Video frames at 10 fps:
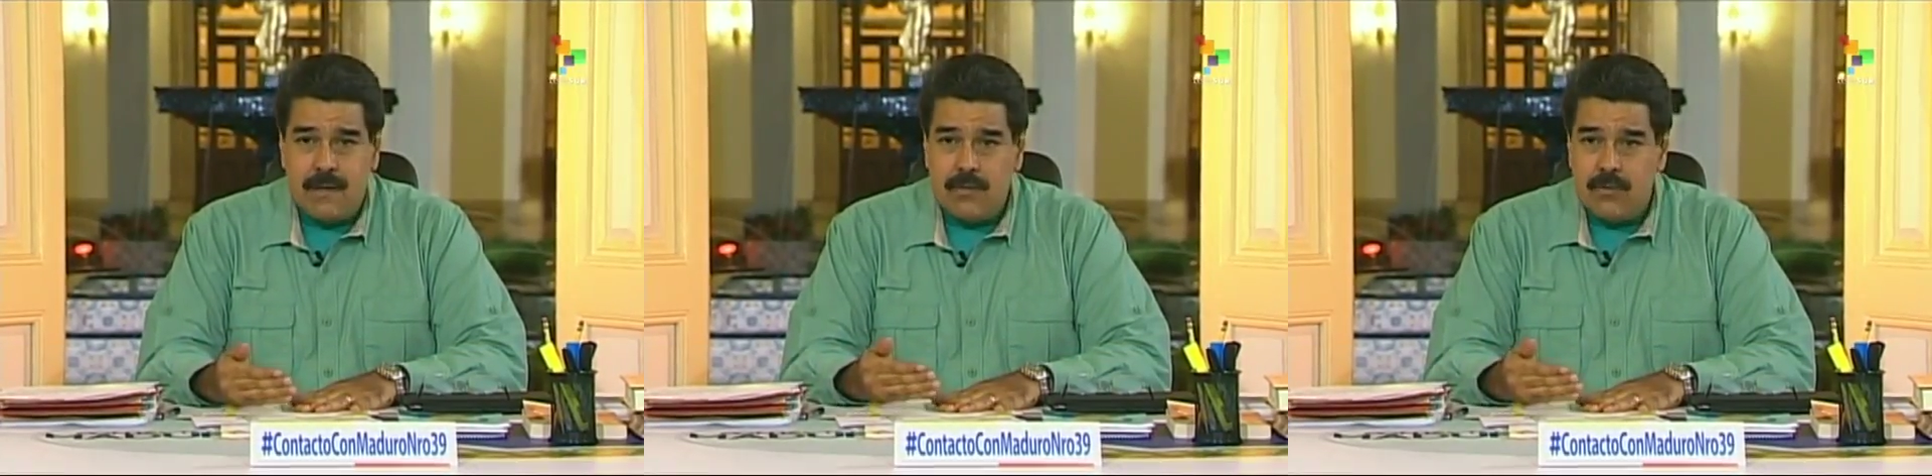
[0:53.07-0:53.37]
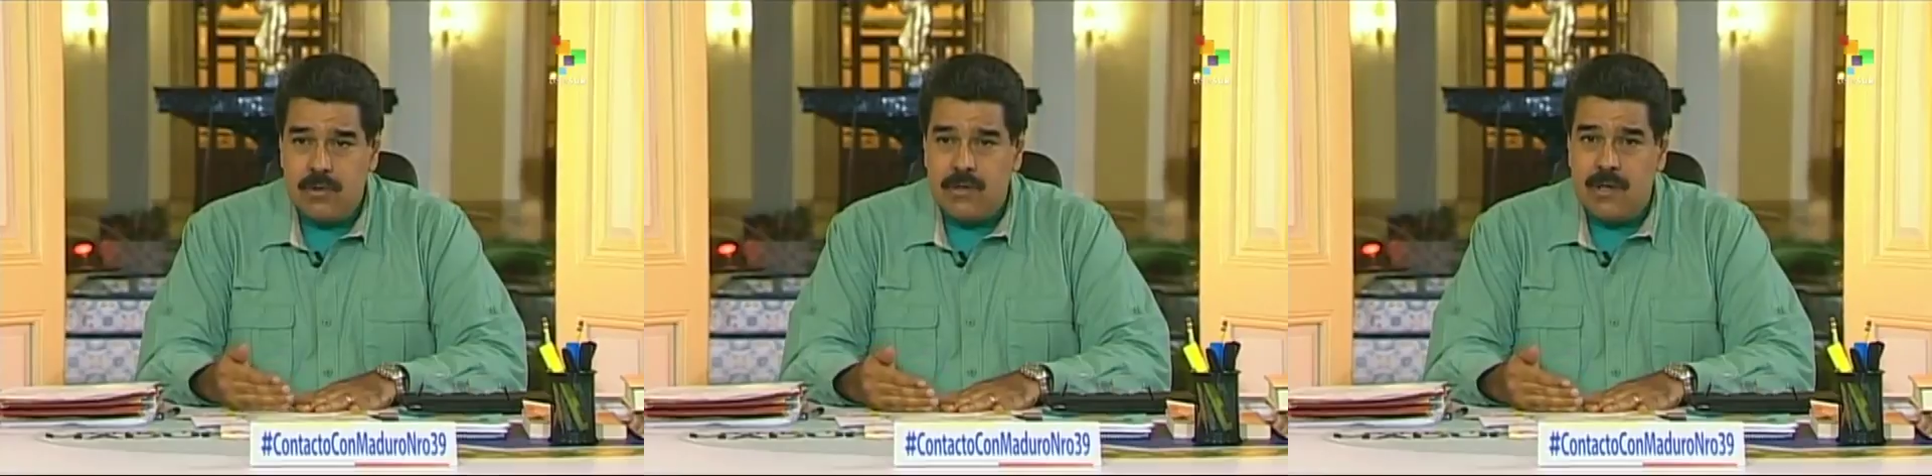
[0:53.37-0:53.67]
I
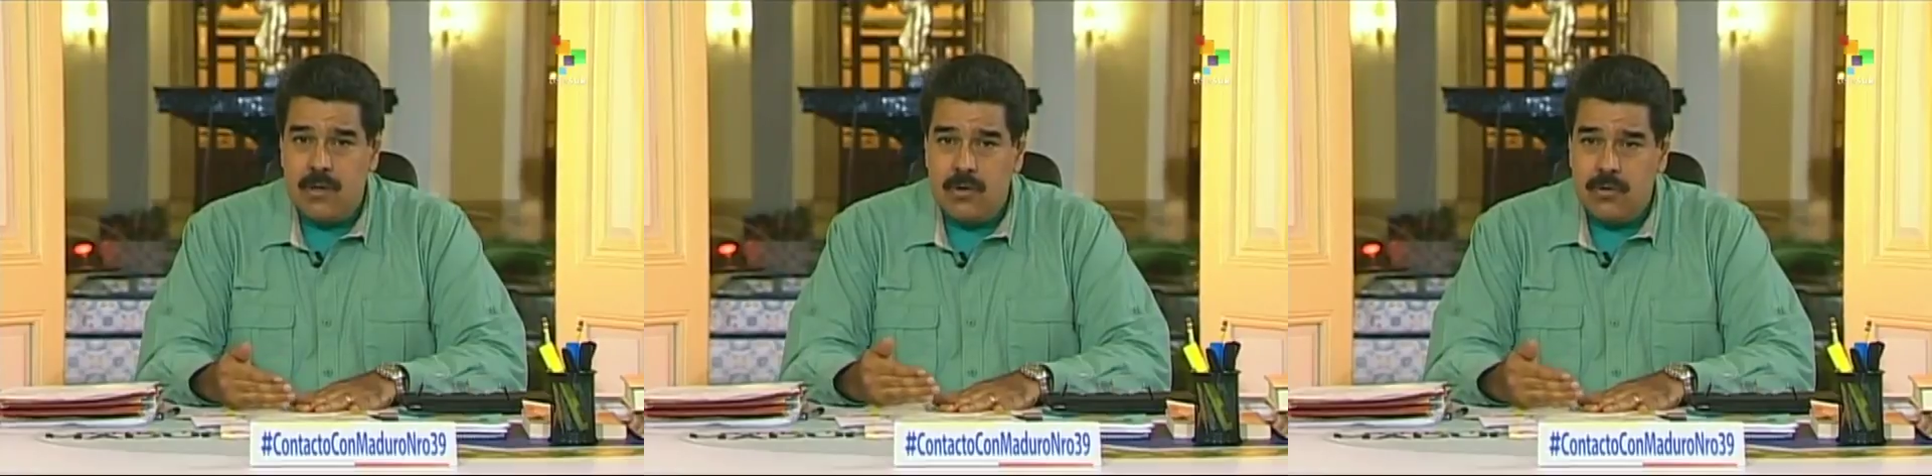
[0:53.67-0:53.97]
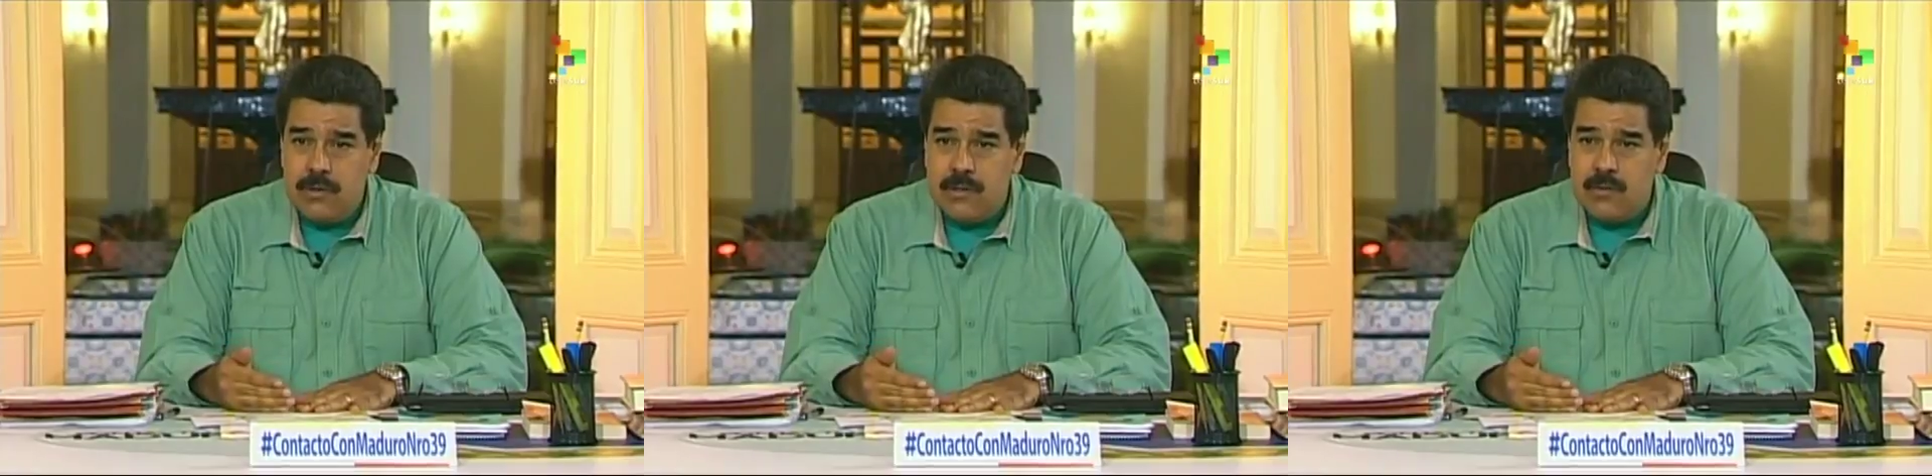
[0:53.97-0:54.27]
am ready,
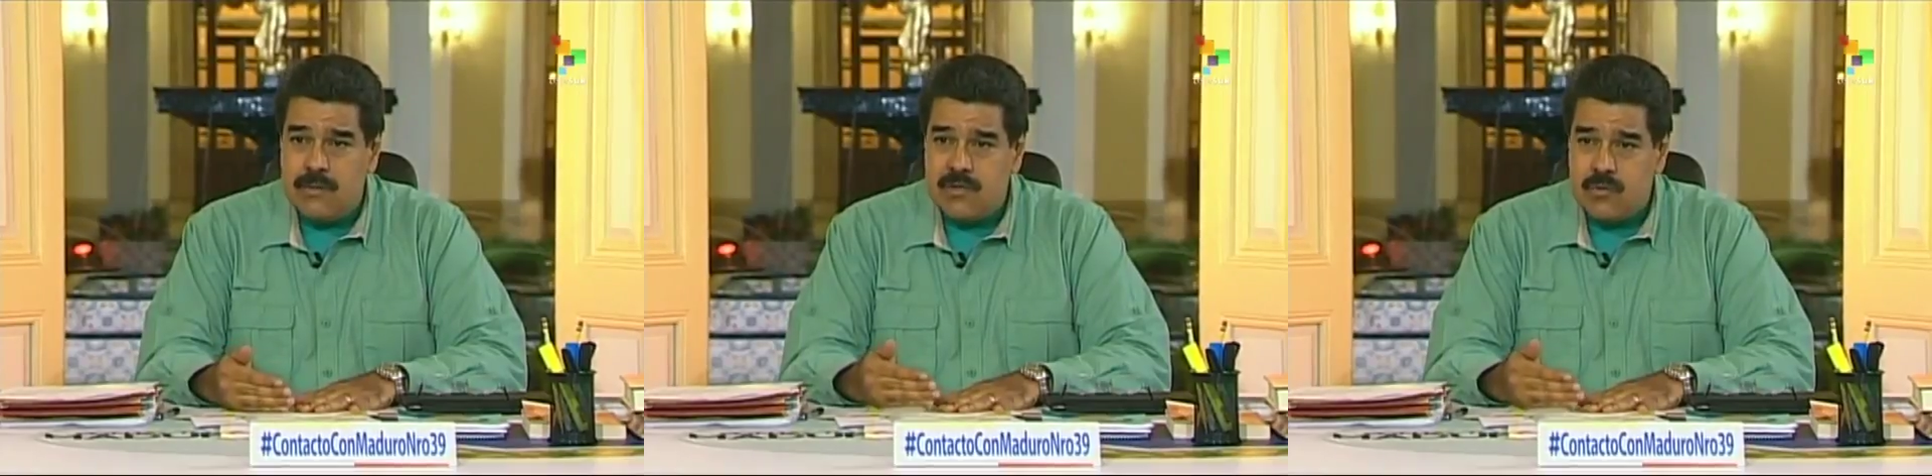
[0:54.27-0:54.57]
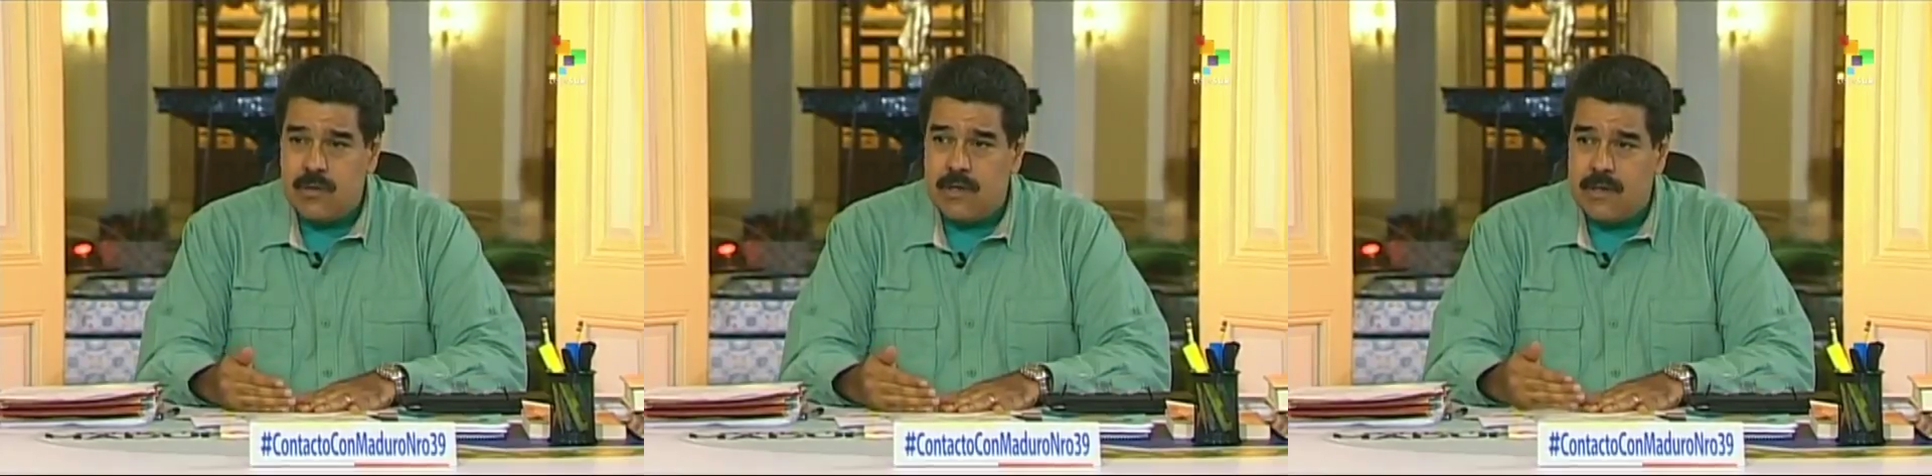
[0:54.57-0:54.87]
and
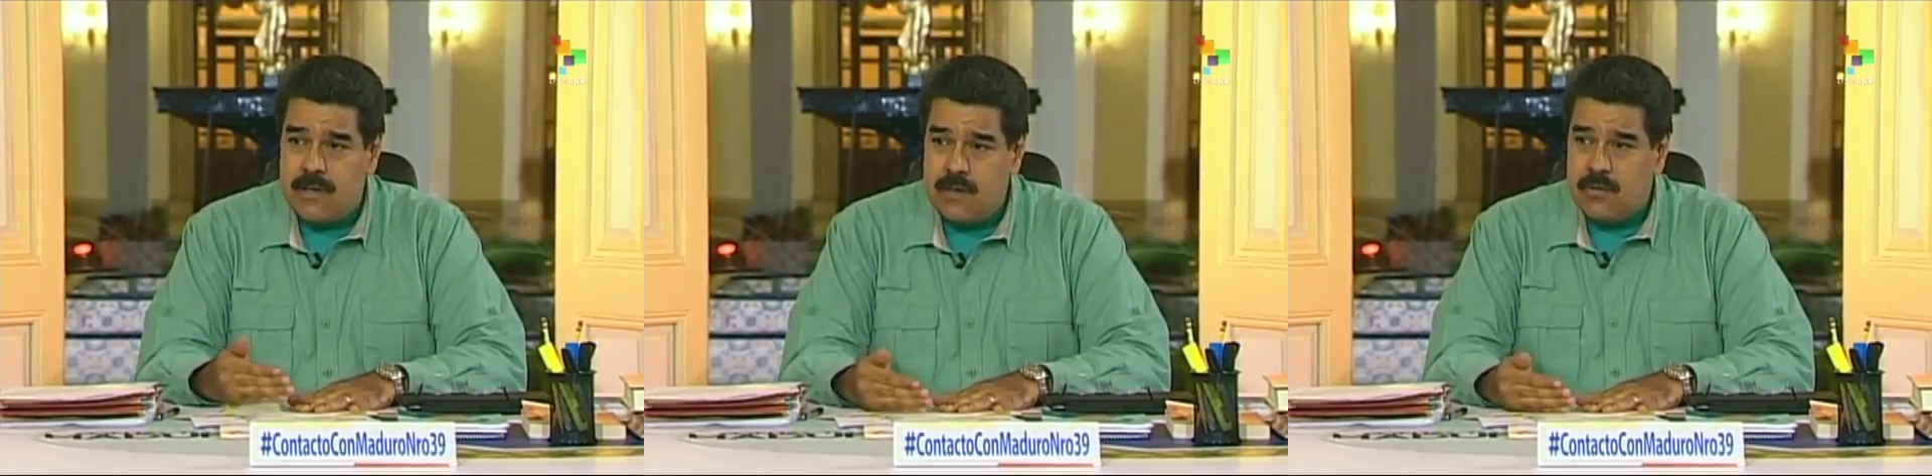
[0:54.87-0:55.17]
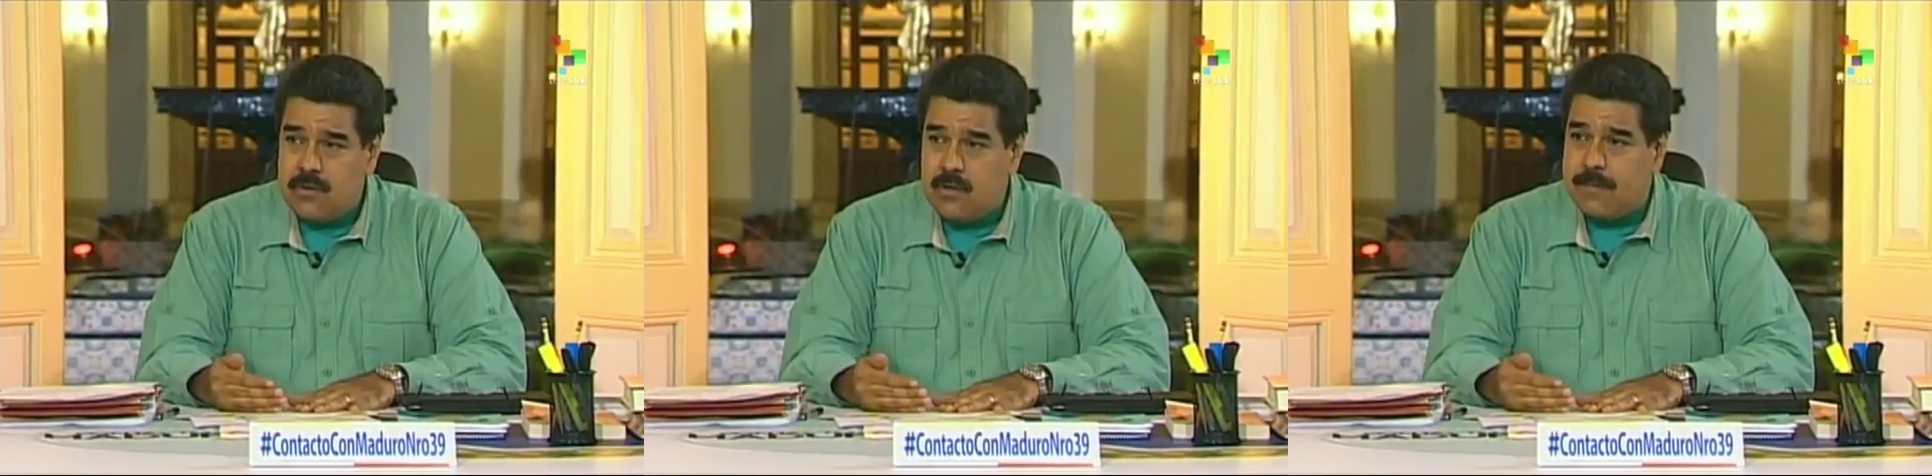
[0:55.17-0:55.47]
hopefully the meeting
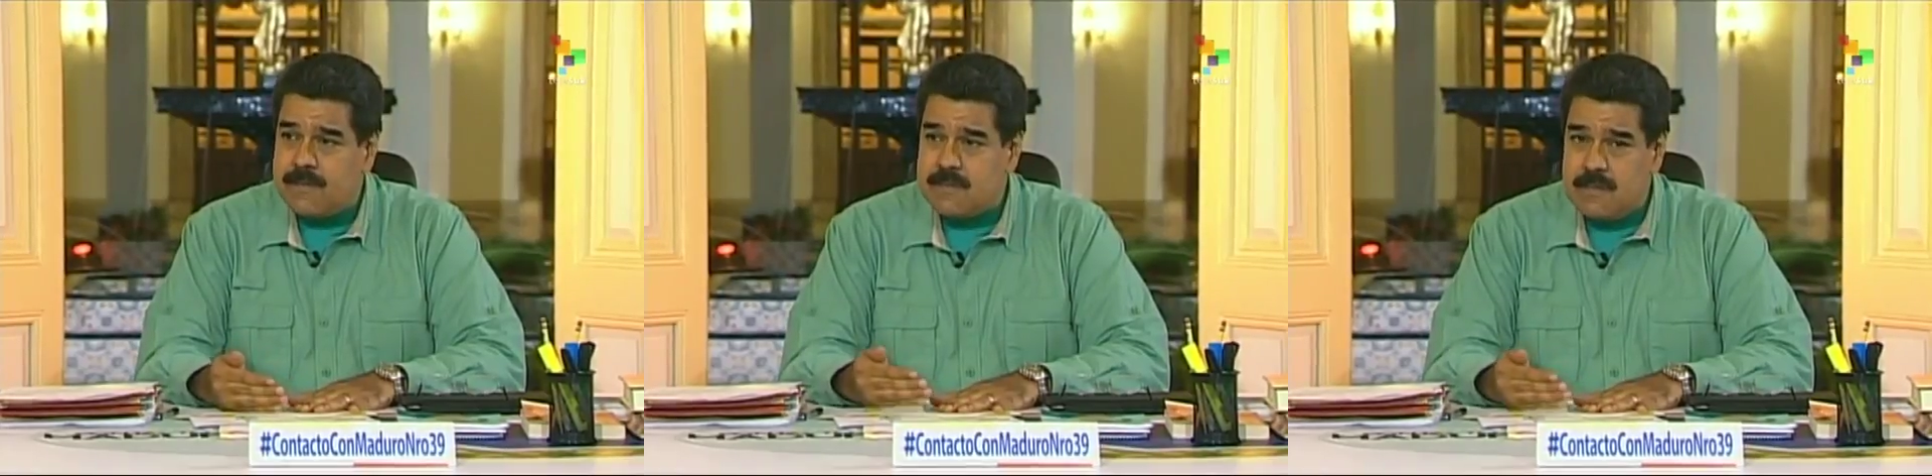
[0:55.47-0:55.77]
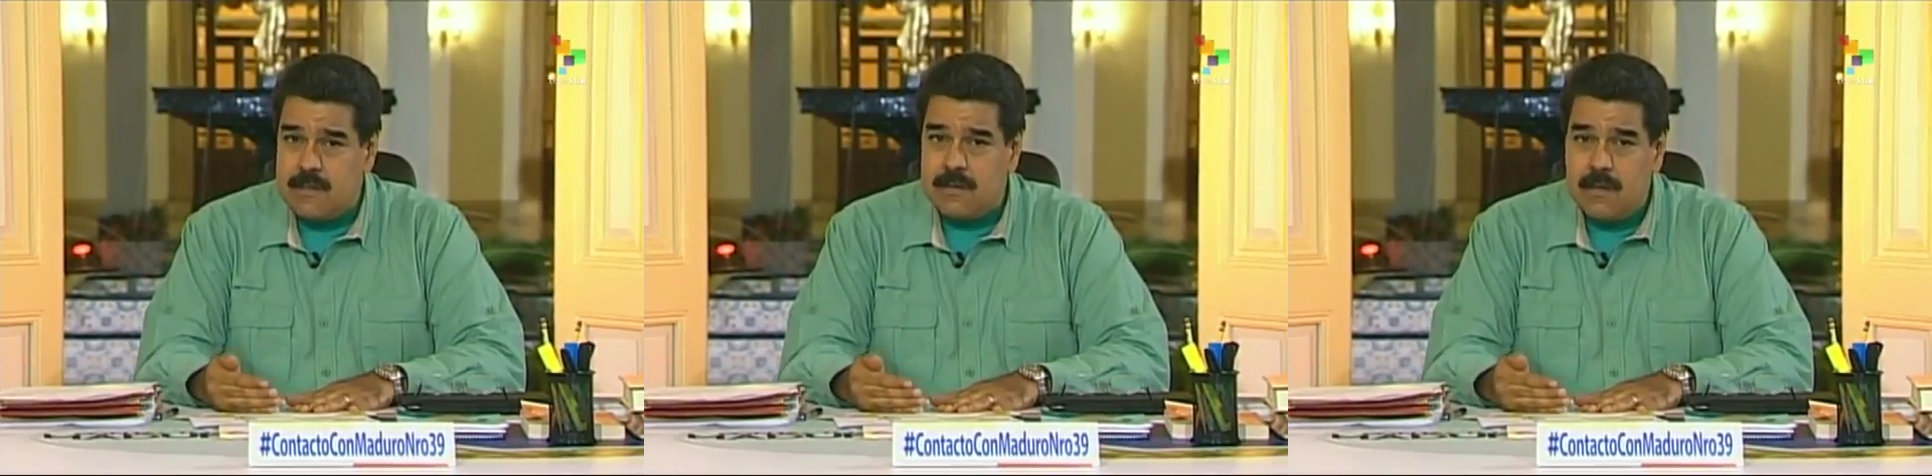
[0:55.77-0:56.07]
will take
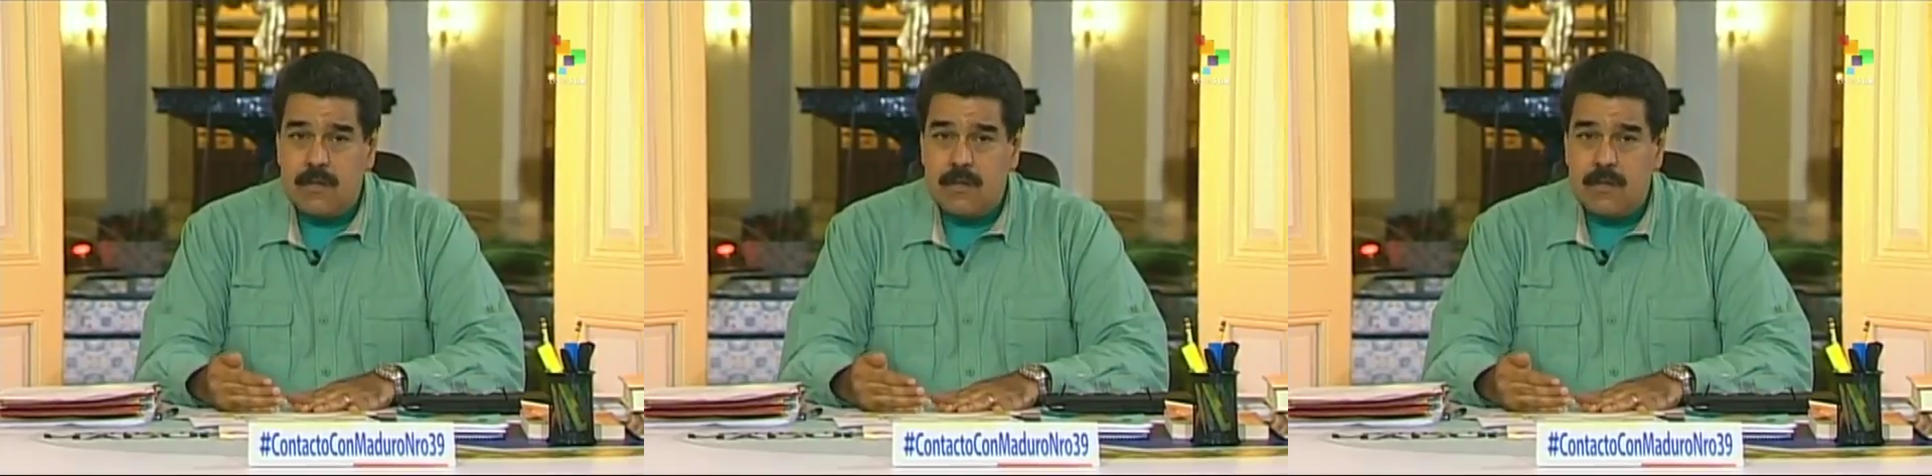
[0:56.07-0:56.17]
place.